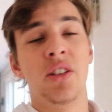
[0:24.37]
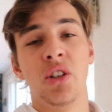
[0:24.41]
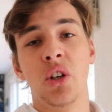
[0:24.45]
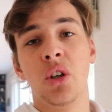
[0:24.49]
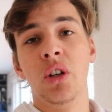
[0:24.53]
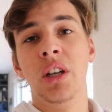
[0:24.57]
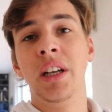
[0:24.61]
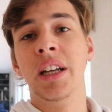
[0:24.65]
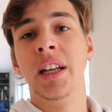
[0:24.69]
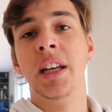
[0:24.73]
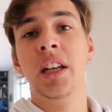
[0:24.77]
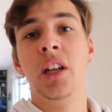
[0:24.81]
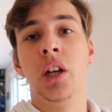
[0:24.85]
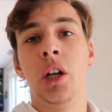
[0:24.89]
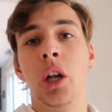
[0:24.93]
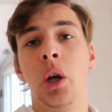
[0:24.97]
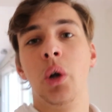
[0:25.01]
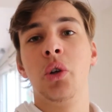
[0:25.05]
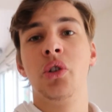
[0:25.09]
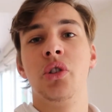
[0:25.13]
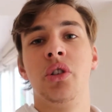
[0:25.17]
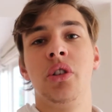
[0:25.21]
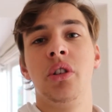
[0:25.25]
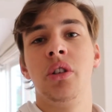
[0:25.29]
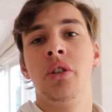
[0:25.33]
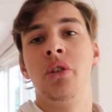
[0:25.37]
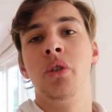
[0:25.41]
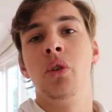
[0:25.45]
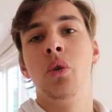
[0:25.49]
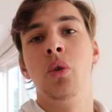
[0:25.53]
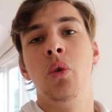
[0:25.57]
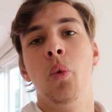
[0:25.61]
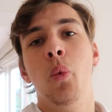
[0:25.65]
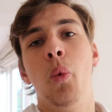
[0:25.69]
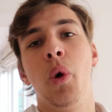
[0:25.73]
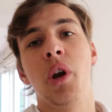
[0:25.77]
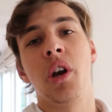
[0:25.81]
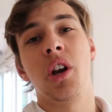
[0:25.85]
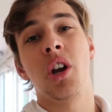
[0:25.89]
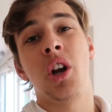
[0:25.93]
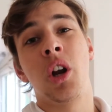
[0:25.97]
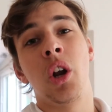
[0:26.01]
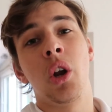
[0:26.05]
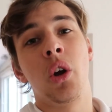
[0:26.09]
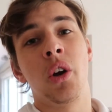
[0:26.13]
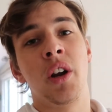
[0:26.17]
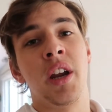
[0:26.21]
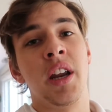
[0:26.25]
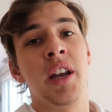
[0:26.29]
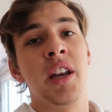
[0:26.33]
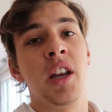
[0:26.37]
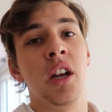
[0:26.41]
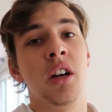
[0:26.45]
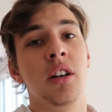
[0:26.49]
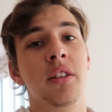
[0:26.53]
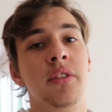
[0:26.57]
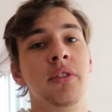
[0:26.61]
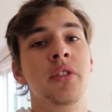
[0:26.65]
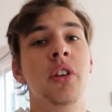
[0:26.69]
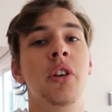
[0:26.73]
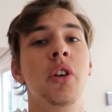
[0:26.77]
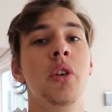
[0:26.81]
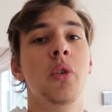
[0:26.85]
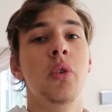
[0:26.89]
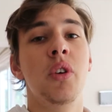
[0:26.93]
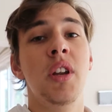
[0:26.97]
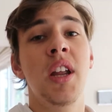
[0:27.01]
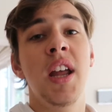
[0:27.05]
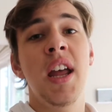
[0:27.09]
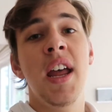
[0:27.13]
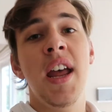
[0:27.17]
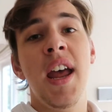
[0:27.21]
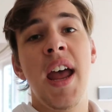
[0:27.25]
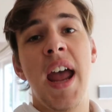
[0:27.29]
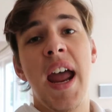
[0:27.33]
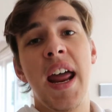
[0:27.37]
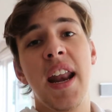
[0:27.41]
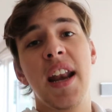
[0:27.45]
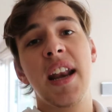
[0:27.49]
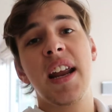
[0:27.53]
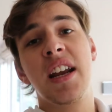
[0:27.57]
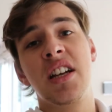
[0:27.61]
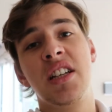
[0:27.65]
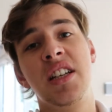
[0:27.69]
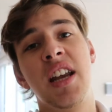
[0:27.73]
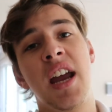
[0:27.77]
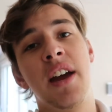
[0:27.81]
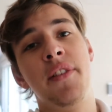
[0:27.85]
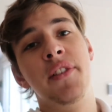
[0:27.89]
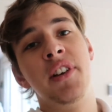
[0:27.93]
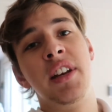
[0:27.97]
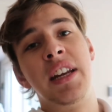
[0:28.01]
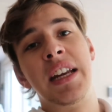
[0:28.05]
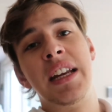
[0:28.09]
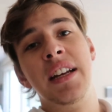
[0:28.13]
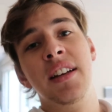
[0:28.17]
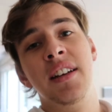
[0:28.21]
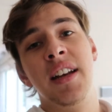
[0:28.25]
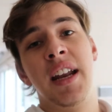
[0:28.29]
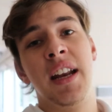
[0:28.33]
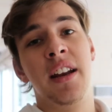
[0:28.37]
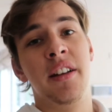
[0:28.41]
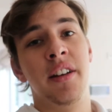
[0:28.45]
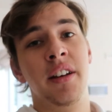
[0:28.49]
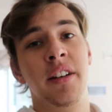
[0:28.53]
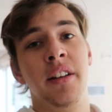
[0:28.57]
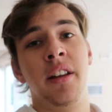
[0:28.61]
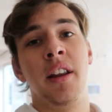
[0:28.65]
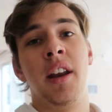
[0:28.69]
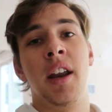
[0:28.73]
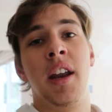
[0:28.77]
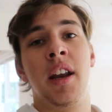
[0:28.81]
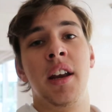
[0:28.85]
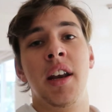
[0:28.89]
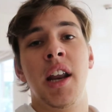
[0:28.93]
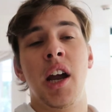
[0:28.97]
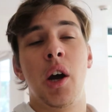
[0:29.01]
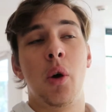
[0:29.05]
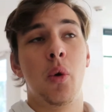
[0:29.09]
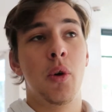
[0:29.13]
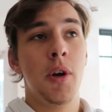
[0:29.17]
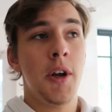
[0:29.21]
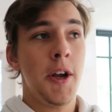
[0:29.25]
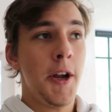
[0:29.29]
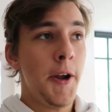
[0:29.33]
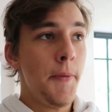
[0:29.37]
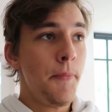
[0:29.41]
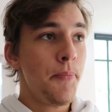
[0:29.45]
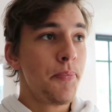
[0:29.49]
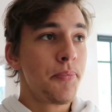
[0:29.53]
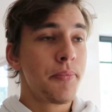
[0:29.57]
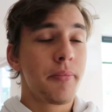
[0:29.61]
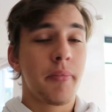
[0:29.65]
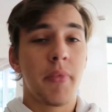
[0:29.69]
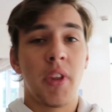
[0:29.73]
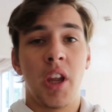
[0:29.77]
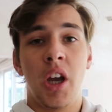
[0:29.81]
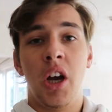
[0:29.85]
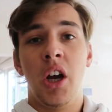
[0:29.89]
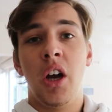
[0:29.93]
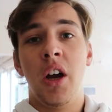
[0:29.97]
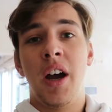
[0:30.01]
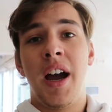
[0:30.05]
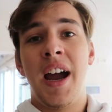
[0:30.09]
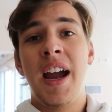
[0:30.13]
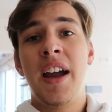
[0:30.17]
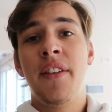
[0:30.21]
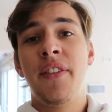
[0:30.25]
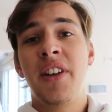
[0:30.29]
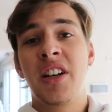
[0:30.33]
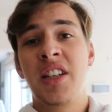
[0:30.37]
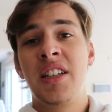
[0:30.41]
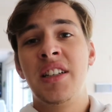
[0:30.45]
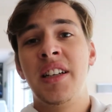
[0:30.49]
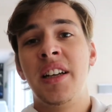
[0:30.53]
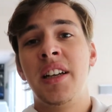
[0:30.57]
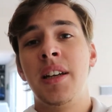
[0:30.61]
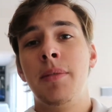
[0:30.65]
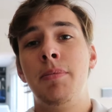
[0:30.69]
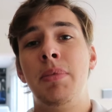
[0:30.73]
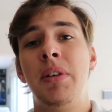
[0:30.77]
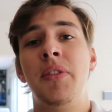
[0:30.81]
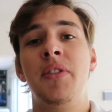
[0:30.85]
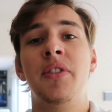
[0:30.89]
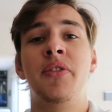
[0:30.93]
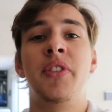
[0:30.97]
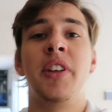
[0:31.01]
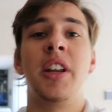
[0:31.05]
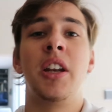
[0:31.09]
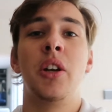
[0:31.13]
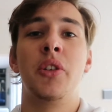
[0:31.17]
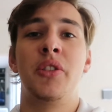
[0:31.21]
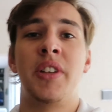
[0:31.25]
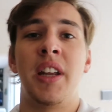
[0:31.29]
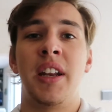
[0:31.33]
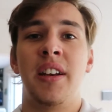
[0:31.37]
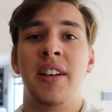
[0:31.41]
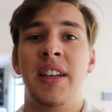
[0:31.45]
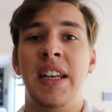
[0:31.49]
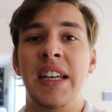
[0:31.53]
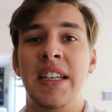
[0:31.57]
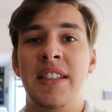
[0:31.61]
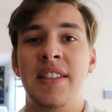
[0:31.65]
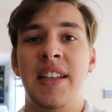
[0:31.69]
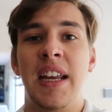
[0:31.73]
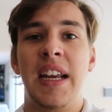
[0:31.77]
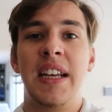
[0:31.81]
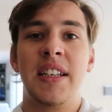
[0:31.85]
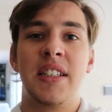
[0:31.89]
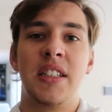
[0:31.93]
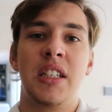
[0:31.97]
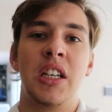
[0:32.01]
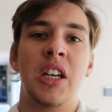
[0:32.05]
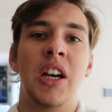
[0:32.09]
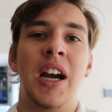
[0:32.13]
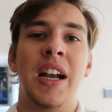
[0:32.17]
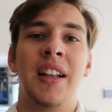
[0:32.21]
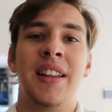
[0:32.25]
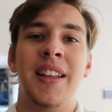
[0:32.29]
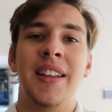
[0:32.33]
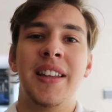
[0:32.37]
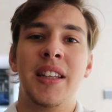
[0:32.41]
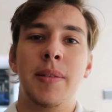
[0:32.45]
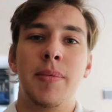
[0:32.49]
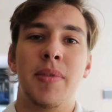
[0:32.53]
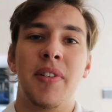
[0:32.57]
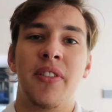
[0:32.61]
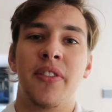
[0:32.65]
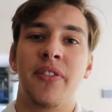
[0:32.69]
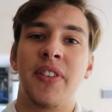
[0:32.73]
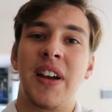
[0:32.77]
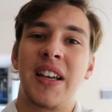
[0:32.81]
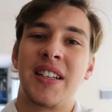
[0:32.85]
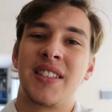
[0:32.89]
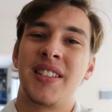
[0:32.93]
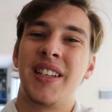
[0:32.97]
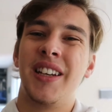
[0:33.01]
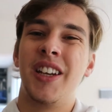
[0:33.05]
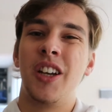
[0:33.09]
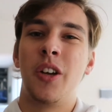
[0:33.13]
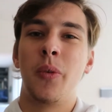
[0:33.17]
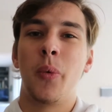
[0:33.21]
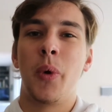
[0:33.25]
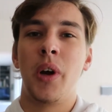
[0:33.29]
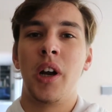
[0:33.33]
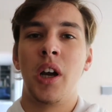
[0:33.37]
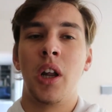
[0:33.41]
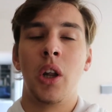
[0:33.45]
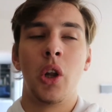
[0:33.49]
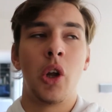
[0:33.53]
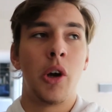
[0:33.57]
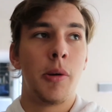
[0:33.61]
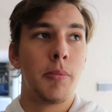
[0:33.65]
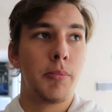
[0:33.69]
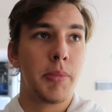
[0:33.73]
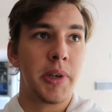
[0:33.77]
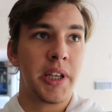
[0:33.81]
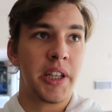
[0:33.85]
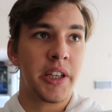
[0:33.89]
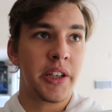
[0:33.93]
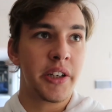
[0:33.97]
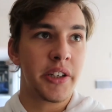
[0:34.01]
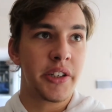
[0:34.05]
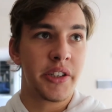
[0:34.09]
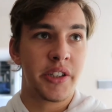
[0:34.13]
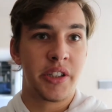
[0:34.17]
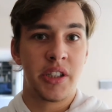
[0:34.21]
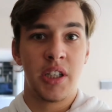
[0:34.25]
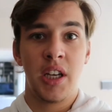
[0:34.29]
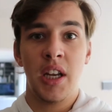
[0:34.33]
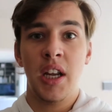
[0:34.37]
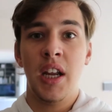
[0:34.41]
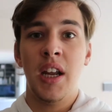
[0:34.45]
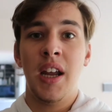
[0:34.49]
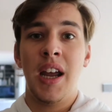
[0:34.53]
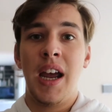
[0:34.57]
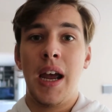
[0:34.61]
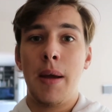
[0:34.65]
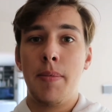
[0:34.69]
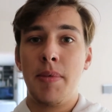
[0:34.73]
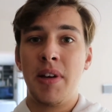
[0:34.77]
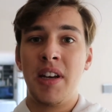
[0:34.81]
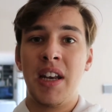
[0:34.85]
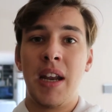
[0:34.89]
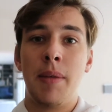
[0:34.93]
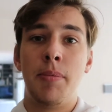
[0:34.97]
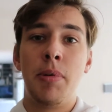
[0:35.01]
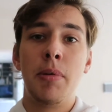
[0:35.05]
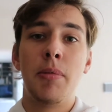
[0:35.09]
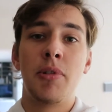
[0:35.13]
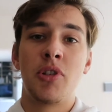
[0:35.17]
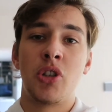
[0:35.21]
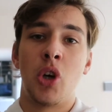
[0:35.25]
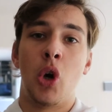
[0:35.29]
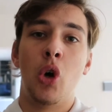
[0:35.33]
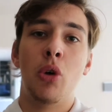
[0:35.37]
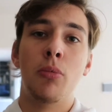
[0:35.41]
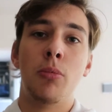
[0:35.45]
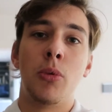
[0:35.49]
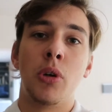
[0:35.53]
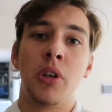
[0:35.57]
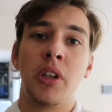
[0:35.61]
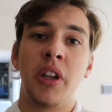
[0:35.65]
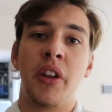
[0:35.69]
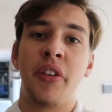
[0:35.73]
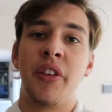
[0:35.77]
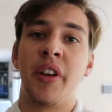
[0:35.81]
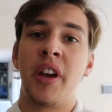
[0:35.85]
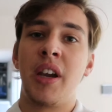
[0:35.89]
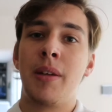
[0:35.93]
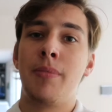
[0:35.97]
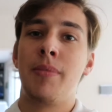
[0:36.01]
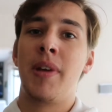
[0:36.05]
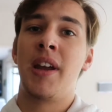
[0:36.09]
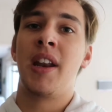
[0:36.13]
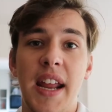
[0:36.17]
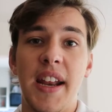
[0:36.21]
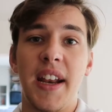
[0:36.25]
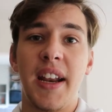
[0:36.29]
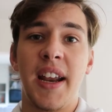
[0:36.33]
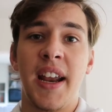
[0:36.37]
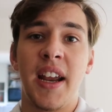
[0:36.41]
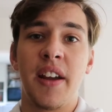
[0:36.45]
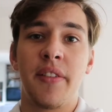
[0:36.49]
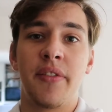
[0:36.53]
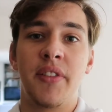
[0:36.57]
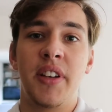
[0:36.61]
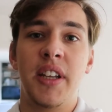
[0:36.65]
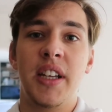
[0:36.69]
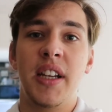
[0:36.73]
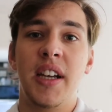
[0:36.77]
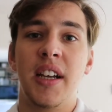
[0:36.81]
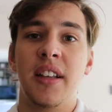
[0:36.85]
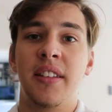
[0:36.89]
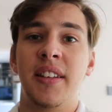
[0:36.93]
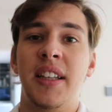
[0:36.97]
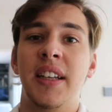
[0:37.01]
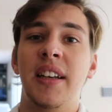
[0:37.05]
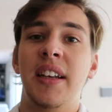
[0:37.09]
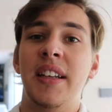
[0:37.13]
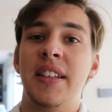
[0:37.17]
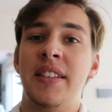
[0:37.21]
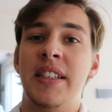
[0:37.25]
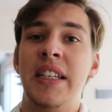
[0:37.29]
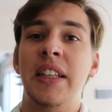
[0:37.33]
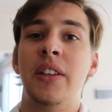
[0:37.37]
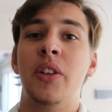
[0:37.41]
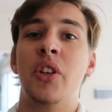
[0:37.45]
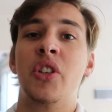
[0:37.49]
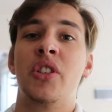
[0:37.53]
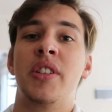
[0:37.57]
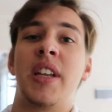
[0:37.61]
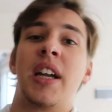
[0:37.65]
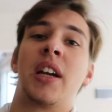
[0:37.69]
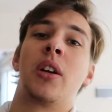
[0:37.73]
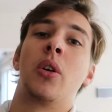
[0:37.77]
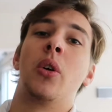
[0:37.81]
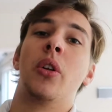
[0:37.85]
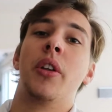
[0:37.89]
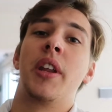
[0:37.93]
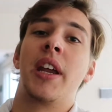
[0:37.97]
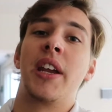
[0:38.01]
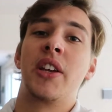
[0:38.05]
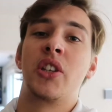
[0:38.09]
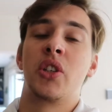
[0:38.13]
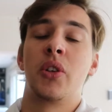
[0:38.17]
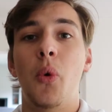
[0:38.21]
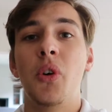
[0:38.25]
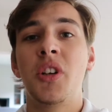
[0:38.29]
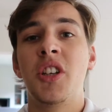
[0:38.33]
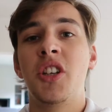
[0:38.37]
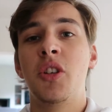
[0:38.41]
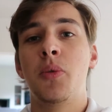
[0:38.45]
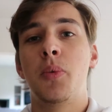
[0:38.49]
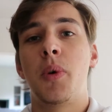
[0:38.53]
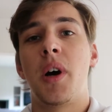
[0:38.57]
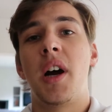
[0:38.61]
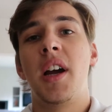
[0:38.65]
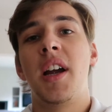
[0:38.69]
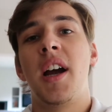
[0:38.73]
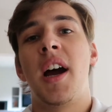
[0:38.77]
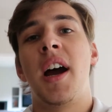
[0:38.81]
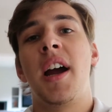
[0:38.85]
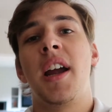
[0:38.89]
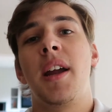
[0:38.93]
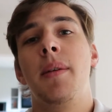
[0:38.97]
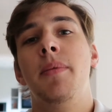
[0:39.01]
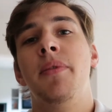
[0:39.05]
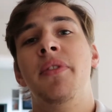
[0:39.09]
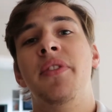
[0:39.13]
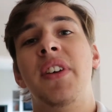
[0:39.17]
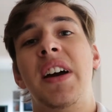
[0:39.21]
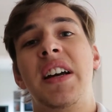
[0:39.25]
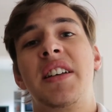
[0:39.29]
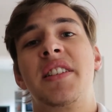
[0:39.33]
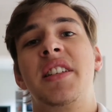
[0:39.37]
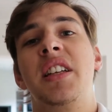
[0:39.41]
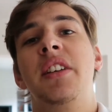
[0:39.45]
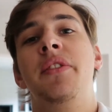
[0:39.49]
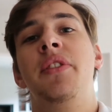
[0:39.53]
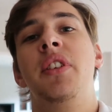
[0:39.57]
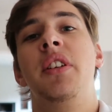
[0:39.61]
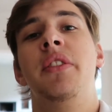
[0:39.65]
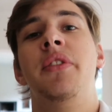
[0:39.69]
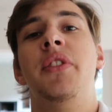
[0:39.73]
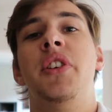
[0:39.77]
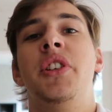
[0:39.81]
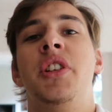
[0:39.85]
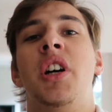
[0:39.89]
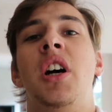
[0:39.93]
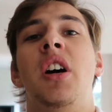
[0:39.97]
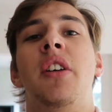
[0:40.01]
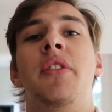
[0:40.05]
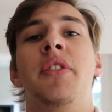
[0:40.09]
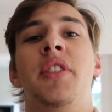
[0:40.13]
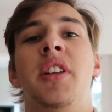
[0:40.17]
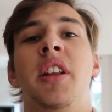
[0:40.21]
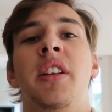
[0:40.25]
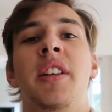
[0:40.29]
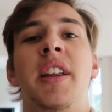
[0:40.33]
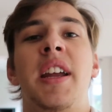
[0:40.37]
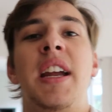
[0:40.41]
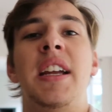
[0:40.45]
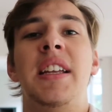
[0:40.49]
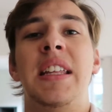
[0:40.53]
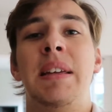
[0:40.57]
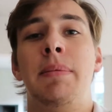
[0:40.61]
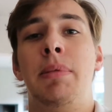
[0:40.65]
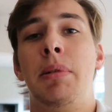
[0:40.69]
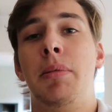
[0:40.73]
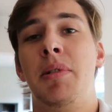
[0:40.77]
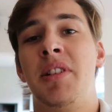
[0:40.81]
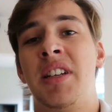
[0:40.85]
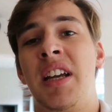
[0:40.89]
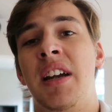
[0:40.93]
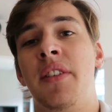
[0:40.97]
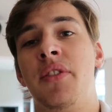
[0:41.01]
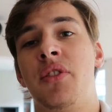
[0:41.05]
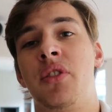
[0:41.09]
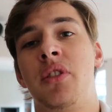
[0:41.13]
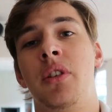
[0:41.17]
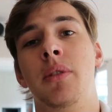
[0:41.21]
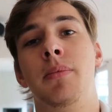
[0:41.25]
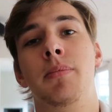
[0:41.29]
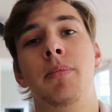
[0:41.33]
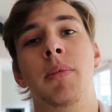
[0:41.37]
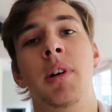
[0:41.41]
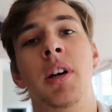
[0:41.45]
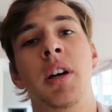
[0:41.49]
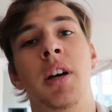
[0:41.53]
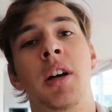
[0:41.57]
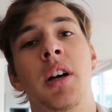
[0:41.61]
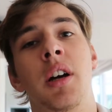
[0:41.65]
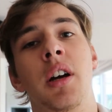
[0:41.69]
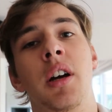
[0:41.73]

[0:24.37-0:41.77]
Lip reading: It's gonna getting close to 1 o'clock in the afternoon, and I actually haven't eaten anything today. Now, I have actually said in previous videos that these days I tend to be fasting quite a lot because, I mean, I'm pretty much home all the time and I have the tendency to snack all day, which is why I am fasting for the first half of the day, then pretty much have some